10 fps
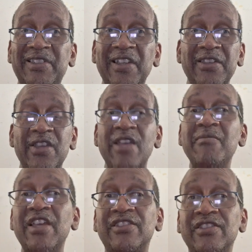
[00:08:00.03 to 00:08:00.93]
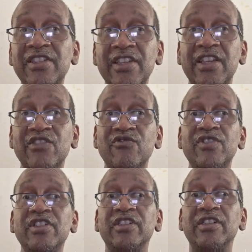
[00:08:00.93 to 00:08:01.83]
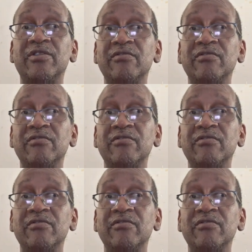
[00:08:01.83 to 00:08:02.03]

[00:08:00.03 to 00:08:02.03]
tell you, MSC is really